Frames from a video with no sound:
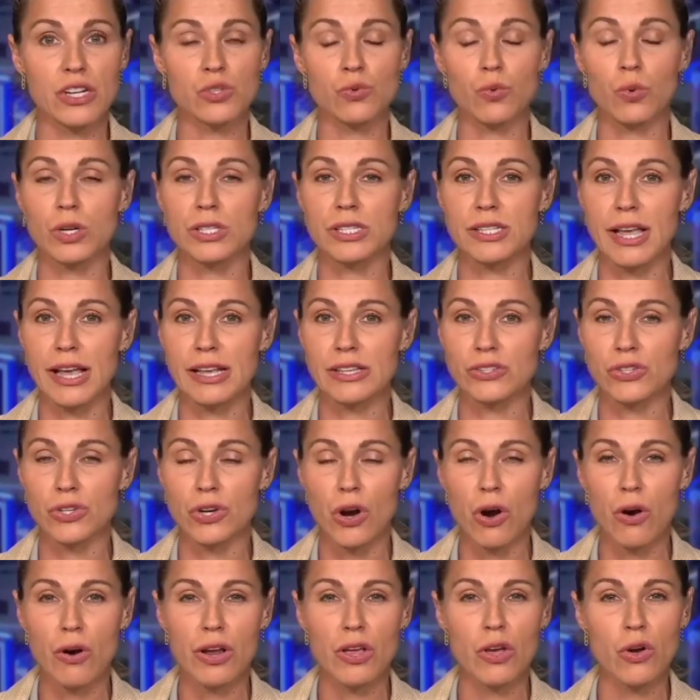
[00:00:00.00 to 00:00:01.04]
is worst case
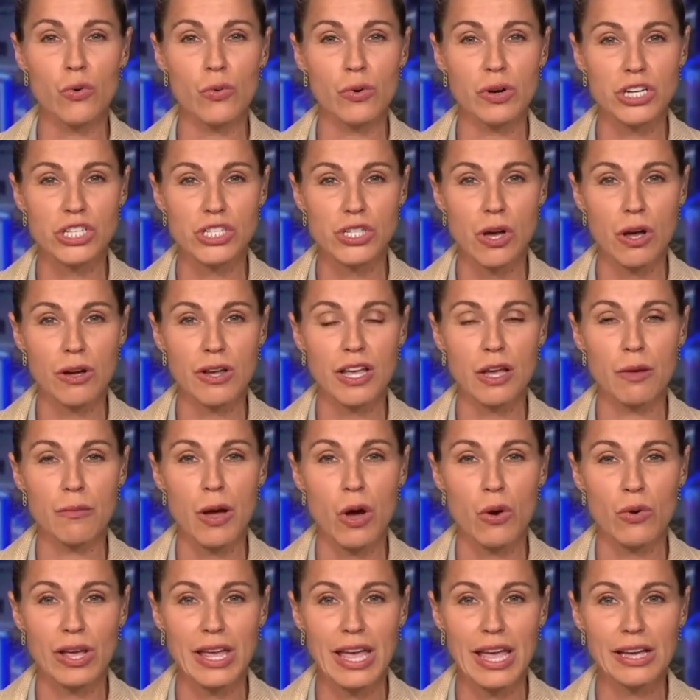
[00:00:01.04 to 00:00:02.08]
scenario when you're talking
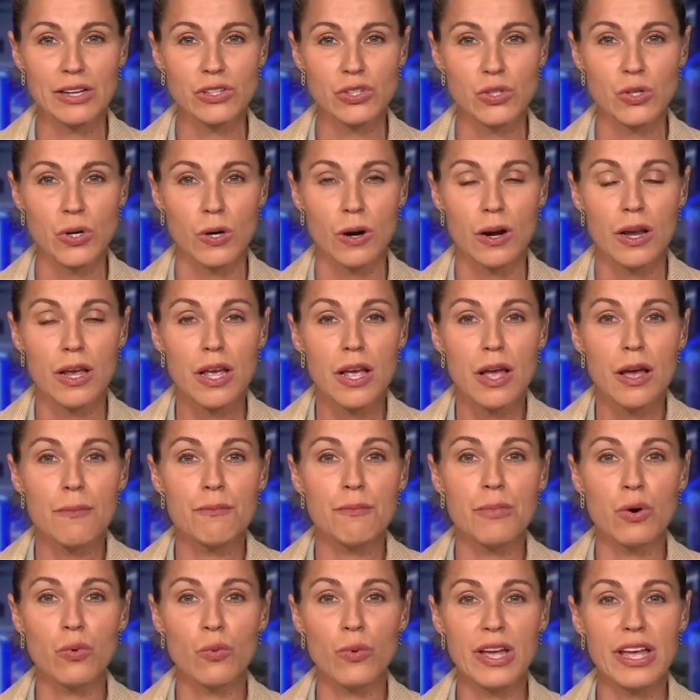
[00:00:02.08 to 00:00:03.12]
about cancer.
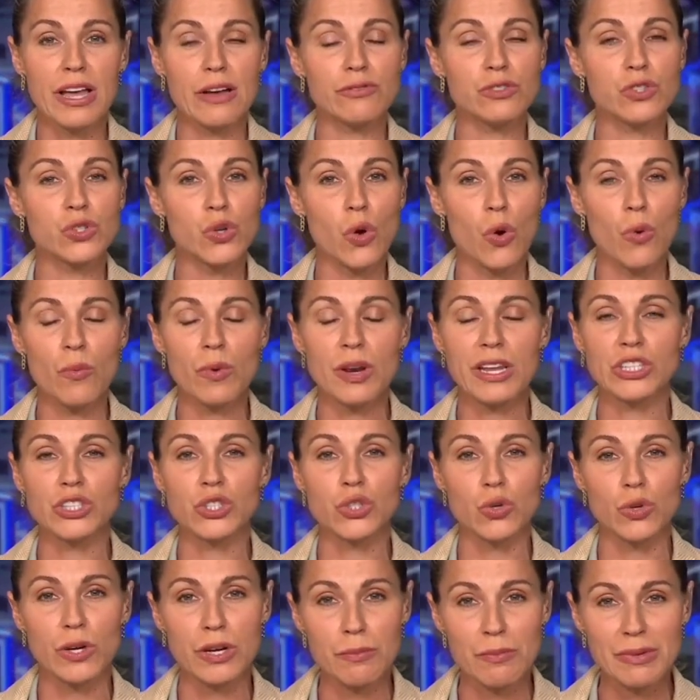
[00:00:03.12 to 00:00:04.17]
But we have so many
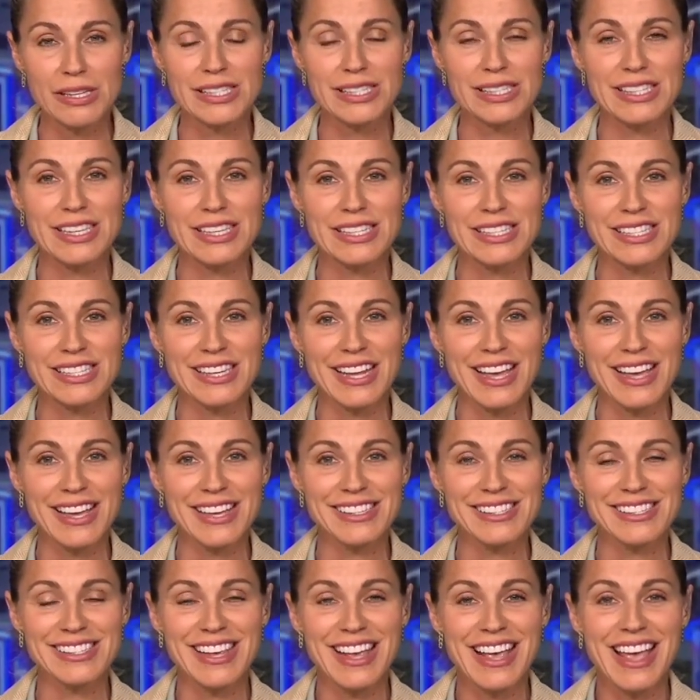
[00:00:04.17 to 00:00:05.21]
treatments these
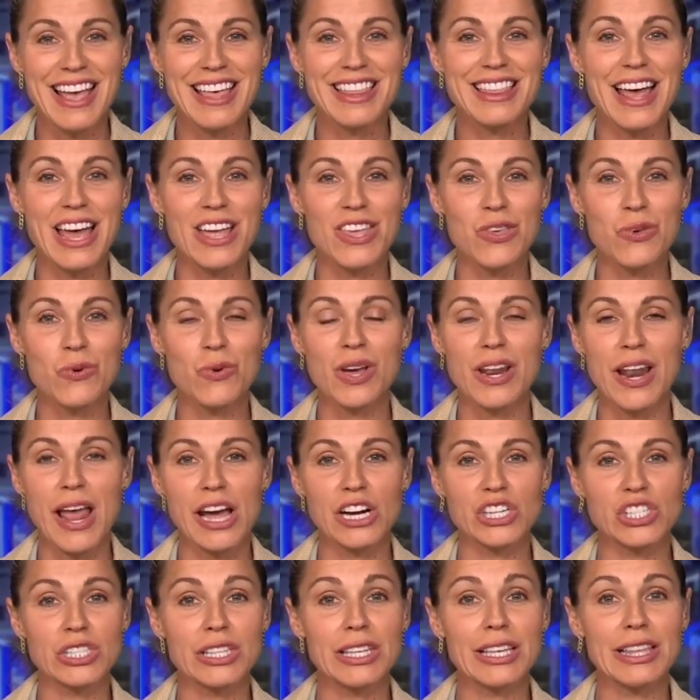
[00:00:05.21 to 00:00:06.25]
days that you can
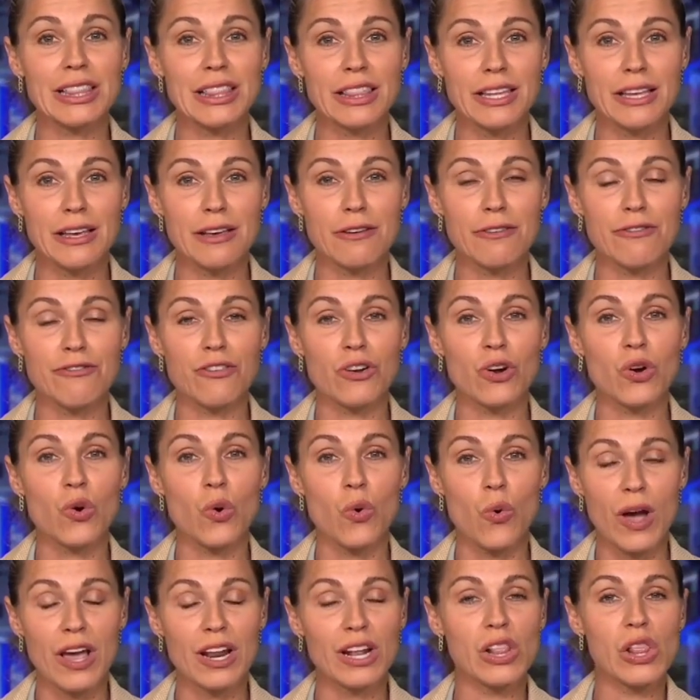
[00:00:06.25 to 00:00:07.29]
actually live for
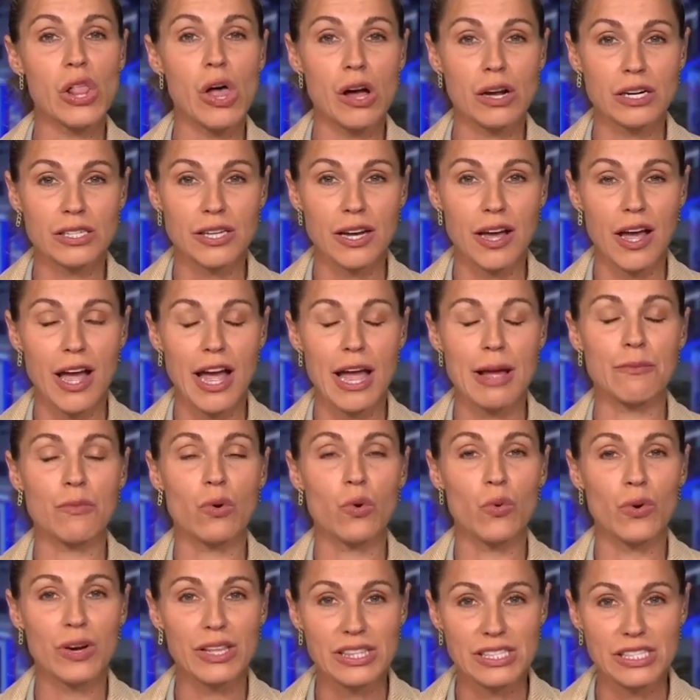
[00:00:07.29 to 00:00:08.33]
quite a long
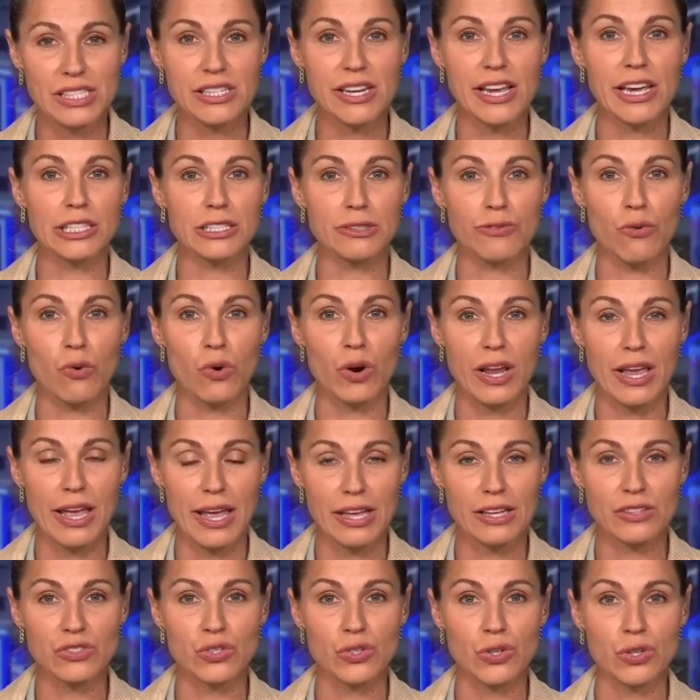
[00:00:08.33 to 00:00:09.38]
time with stage 4
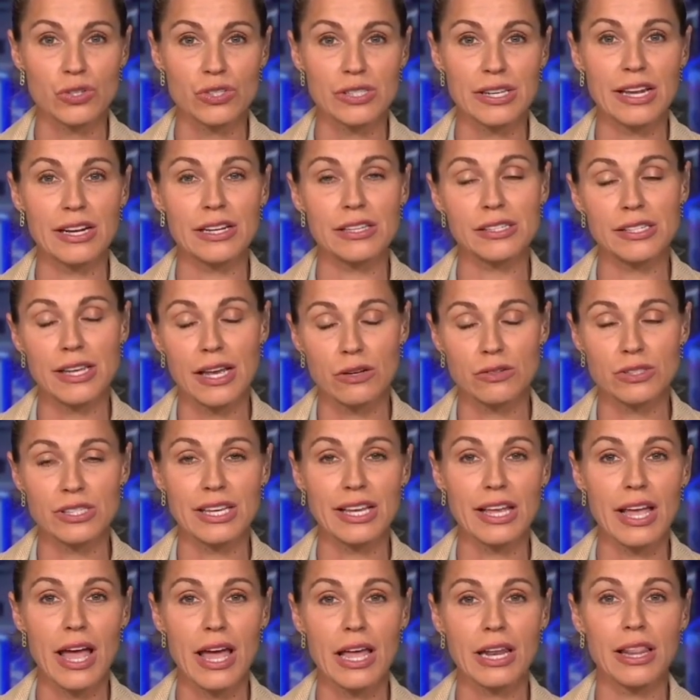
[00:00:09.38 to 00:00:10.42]
cancers. And it sounds,
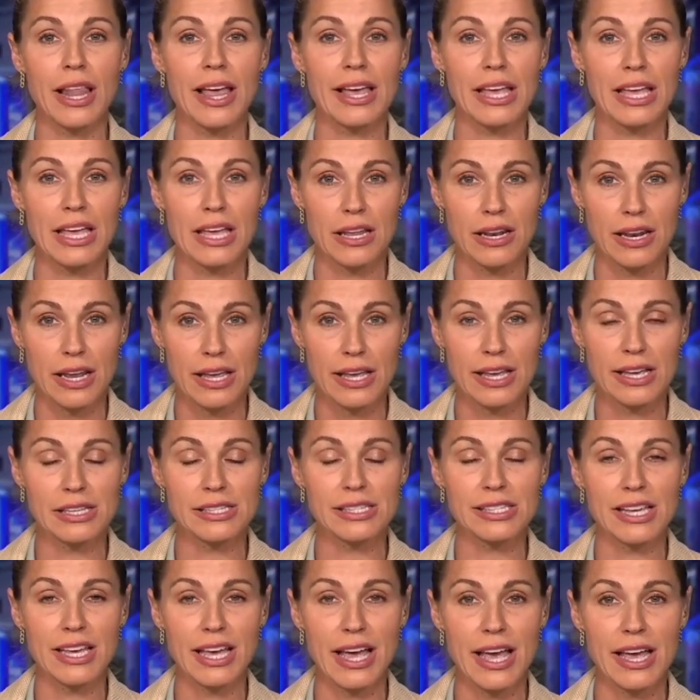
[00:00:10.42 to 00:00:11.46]
again, like in
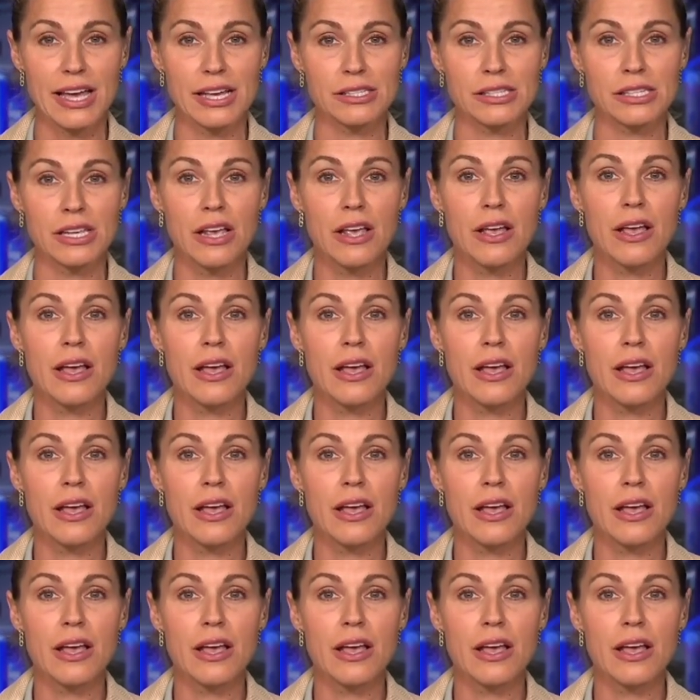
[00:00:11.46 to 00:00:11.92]
his case,